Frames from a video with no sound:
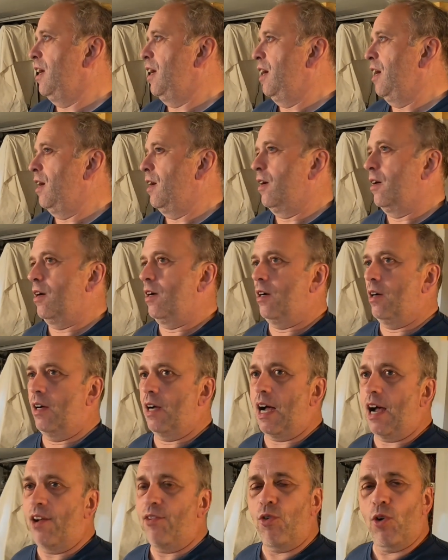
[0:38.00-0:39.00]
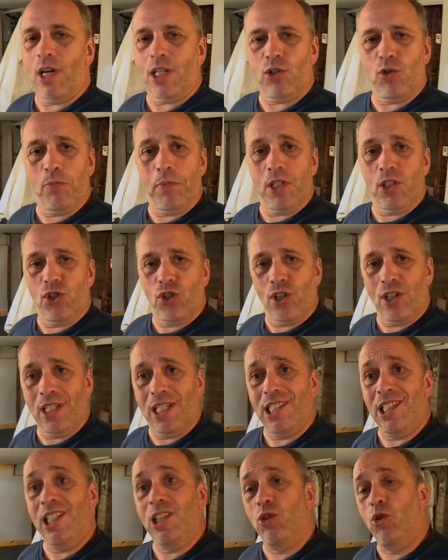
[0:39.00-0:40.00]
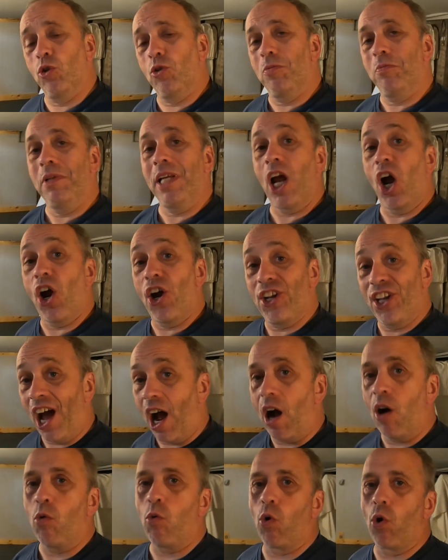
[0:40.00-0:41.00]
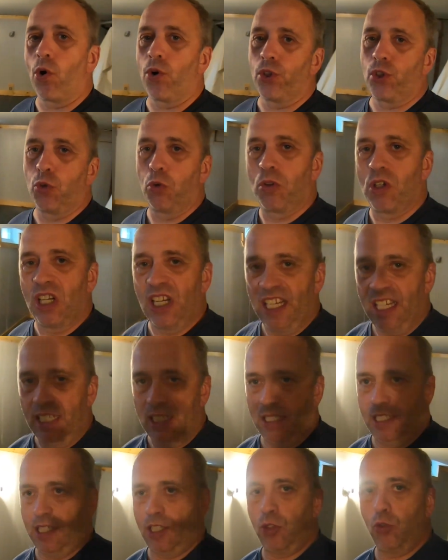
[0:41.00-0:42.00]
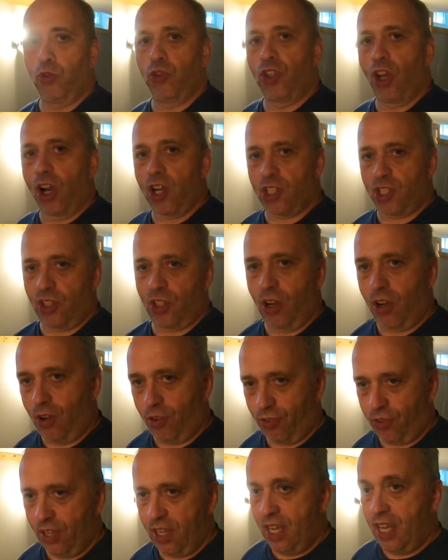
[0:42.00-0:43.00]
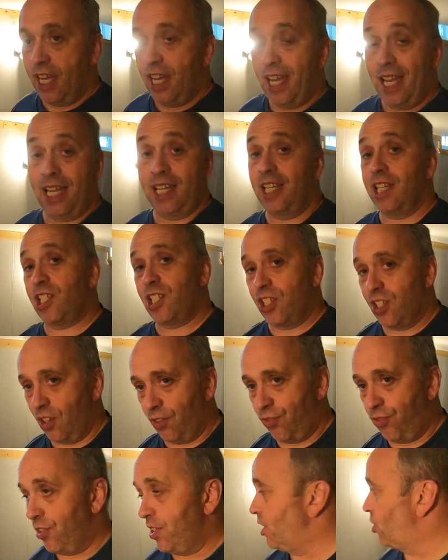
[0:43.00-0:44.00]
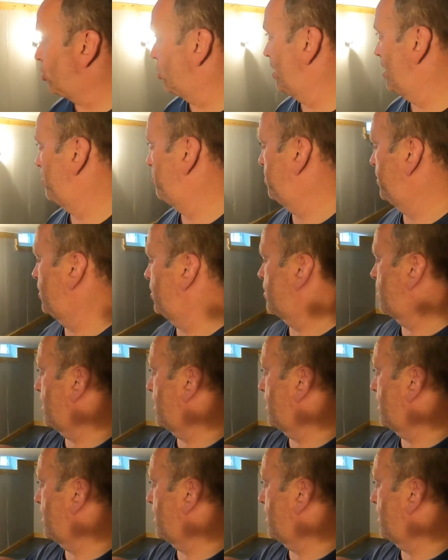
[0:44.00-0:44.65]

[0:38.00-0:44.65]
I forgot to mention that it took me an hour to clean, to dust off, and it's not finished yet because